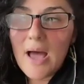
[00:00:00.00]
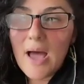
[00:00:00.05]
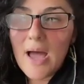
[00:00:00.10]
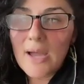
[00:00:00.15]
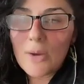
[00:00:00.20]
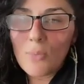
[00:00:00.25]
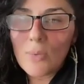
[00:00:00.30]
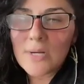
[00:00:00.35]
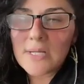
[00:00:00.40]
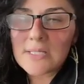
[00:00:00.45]

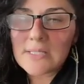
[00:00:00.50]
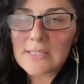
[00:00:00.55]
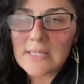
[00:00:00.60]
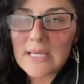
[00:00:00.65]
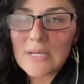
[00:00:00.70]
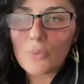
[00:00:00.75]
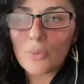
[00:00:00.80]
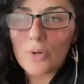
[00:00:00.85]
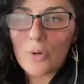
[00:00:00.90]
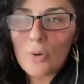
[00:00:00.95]
I want to
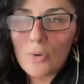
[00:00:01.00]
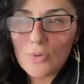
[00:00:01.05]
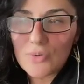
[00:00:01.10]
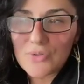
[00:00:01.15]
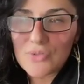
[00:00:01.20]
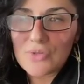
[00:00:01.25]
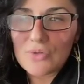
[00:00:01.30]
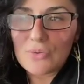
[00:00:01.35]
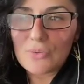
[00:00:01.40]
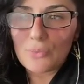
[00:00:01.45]
say what
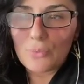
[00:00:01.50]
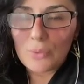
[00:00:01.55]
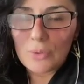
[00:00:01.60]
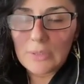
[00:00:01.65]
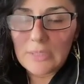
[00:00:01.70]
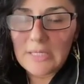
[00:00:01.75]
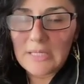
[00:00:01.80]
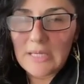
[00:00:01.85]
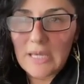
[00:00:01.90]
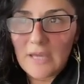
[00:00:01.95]
also
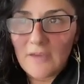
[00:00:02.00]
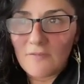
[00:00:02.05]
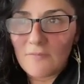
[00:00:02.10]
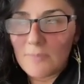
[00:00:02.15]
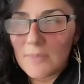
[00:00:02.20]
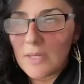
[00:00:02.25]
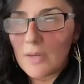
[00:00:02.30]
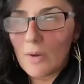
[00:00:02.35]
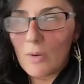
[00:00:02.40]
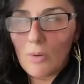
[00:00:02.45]
really gave
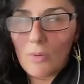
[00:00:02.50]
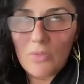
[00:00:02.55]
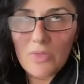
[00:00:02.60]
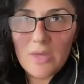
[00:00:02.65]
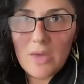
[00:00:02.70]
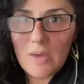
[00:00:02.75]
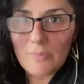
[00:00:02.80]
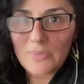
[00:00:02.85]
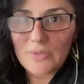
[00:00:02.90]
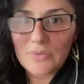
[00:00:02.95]
me all
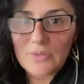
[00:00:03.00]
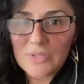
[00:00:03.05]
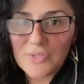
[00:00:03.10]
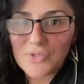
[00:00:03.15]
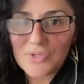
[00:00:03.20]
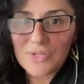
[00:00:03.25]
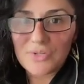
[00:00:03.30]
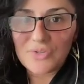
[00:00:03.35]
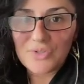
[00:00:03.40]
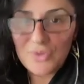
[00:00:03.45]
the
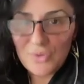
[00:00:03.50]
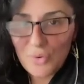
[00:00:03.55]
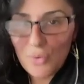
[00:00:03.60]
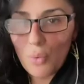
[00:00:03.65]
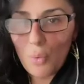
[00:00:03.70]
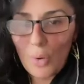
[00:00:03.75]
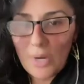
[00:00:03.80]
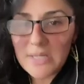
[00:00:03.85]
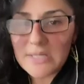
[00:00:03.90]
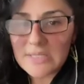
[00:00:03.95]
ammunition to
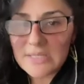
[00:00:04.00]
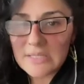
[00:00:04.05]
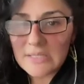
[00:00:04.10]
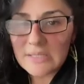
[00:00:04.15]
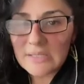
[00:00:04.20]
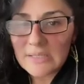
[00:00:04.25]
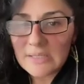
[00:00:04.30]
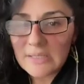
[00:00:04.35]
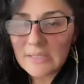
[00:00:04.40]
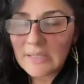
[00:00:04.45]
quit
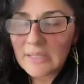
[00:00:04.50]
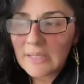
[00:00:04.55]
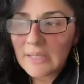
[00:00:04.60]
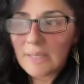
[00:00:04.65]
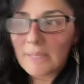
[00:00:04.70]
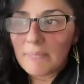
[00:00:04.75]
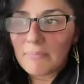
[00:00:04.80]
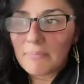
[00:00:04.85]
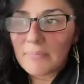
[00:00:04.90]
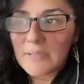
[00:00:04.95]

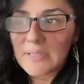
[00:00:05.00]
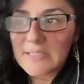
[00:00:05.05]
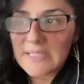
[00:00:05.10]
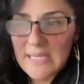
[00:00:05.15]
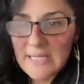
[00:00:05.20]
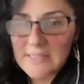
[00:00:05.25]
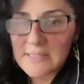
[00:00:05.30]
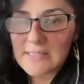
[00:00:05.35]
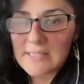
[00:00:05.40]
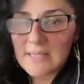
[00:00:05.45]

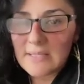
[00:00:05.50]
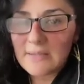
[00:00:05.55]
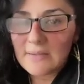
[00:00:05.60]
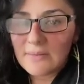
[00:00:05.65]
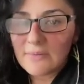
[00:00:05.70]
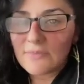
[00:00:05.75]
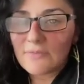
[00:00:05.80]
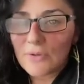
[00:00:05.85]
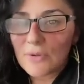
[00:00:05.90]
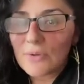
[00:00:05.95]

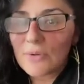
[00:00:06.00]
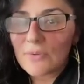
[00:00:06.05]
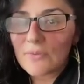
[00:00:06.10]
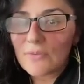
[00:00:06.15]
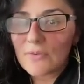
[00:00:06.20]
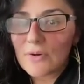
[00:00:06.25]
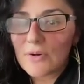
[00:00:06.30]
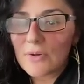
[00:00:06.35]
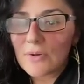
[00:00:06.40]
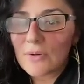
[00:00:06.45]
dancing for
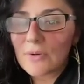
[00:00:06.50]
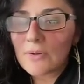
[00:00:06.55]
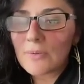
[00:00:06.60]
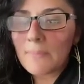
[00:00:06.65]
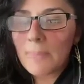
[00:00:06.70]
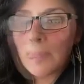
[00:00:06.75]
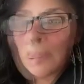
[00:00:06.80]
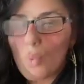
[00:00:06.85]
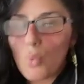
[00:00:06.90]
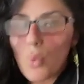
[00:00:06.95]
her
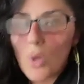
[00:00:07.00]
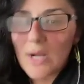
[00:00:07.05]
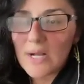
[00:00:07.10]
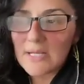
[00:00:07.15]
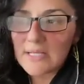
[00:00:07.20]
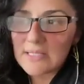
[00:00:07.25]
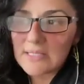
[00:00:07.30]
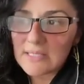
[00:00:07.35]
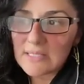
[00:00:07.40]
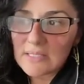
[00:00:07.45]

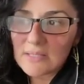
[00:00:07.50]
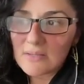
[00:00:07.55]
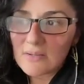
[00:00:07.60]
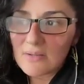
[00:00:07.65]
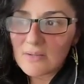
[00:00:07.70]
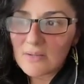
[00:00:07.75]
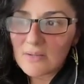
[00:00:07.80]
was